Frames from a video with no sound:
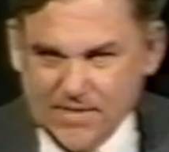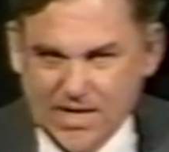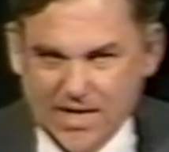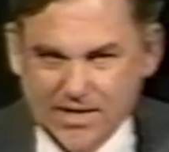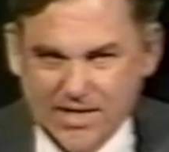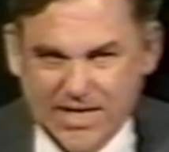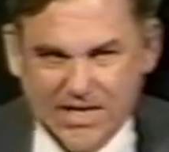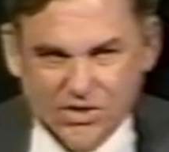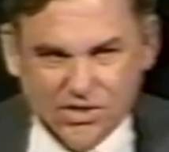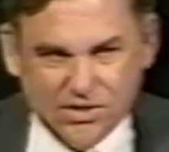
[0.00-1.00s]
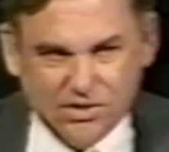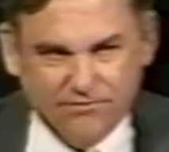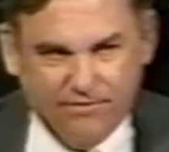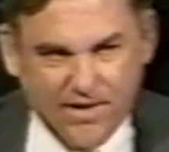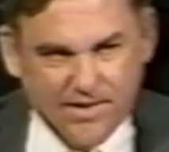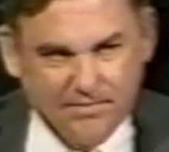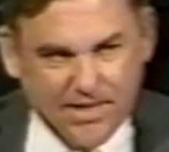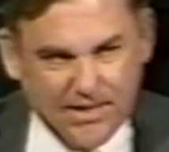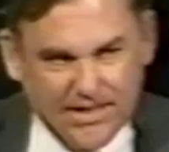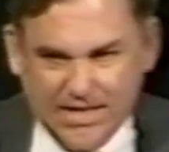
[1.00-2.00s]
And the East is
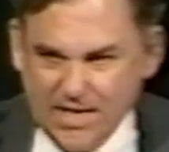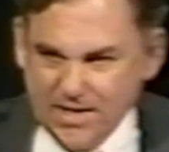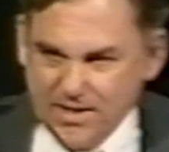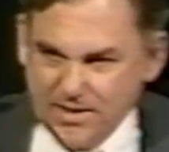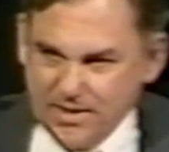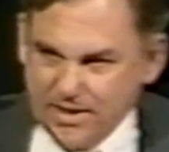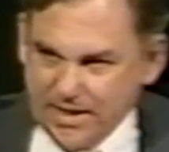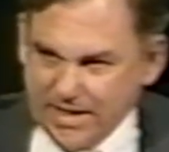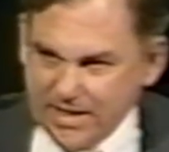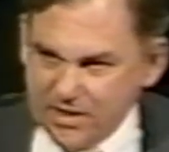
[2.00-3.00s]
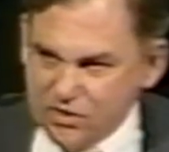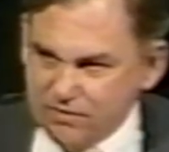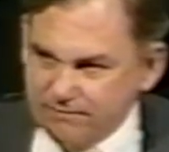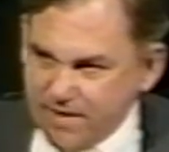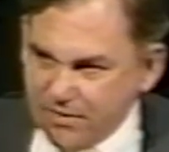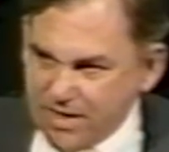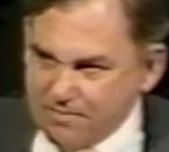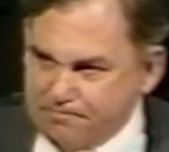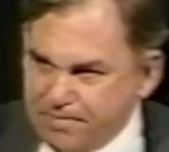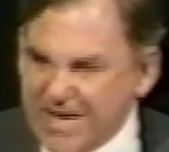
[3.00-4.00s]
fundamentally, in its very
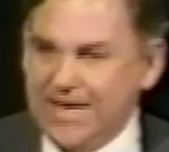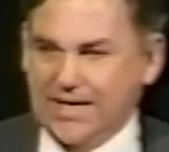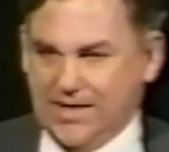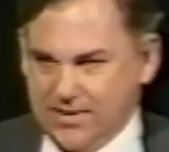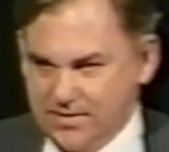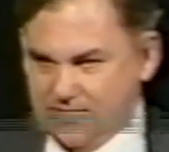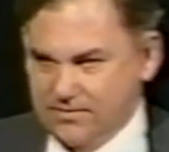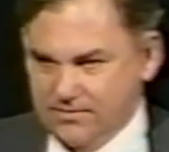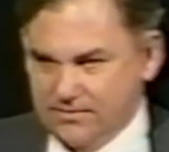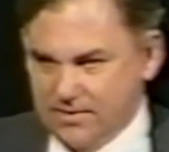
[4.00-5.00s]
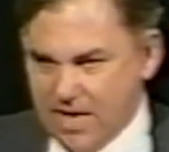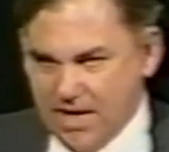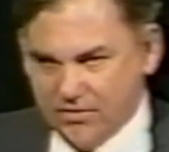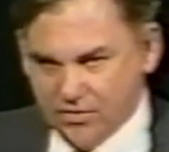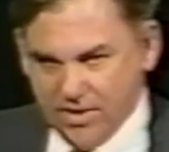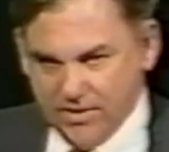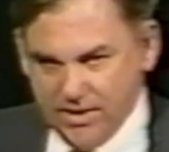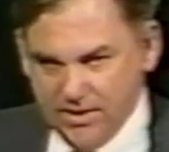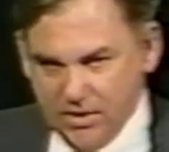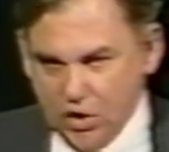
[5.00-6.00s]
being, contrary
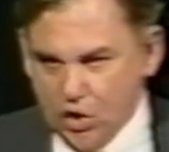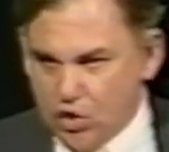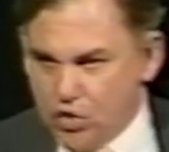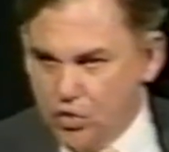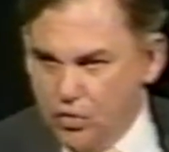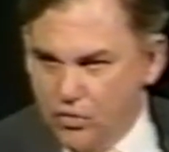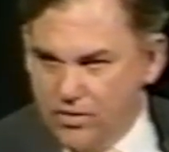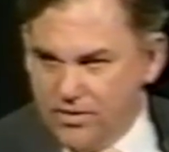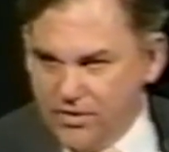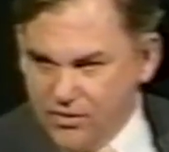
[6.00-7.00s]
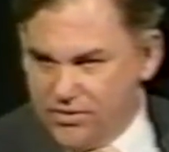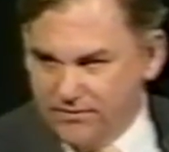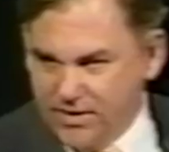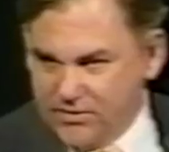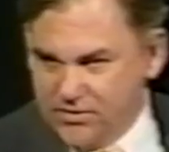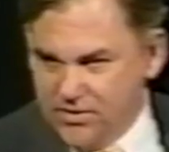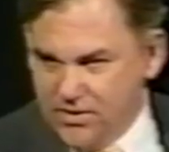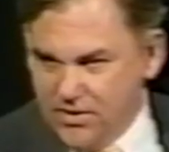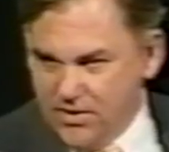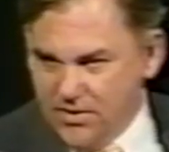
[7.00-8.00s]
to those of us
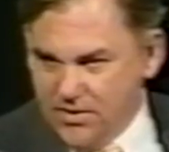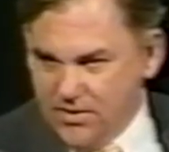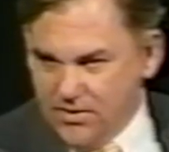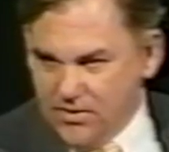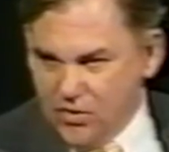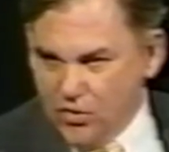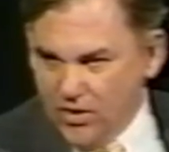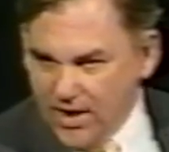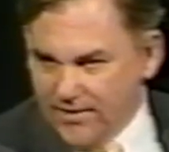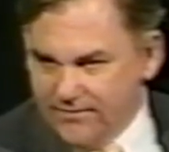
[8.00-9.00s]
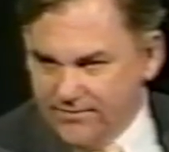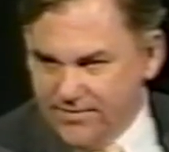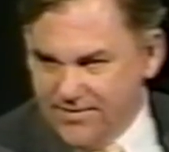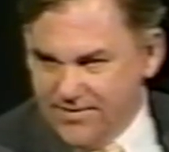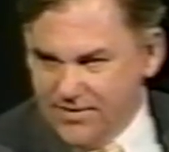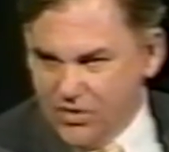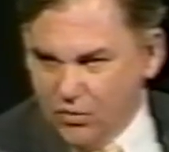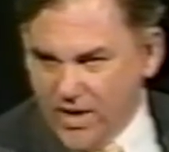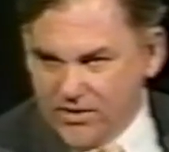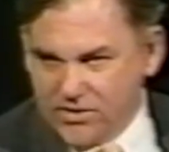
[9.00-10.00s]
who love the
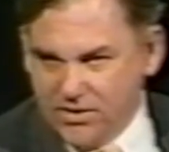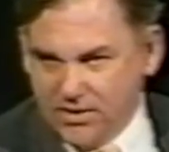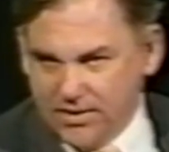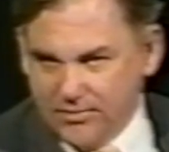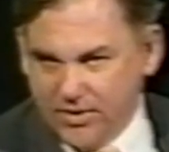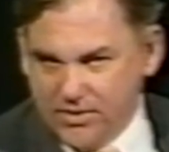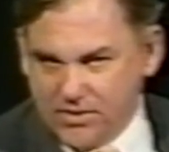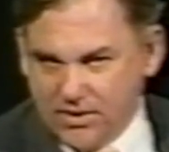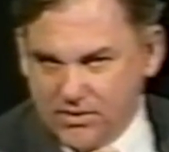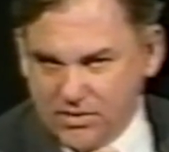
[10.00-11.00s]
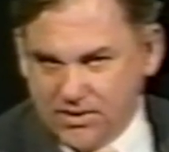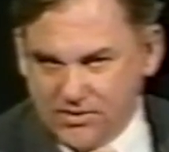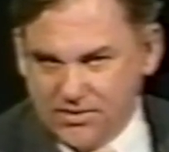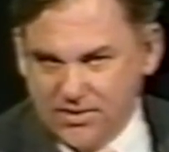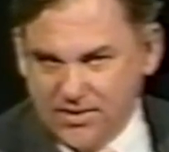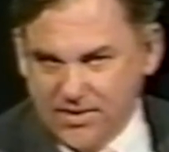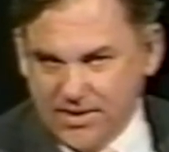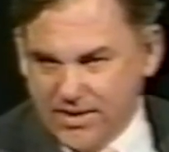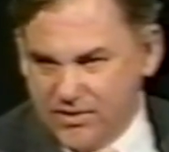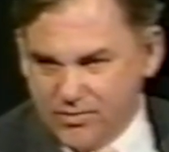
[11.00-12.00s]
West and the liberties that exist
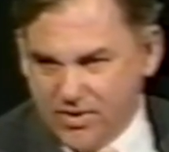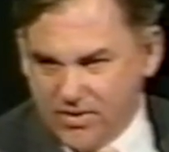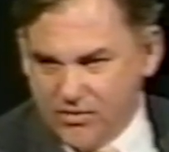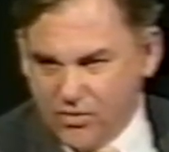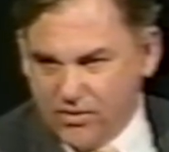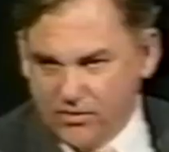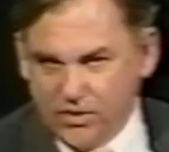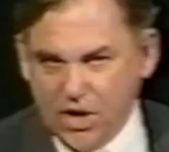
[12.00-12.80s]
in this part of the world.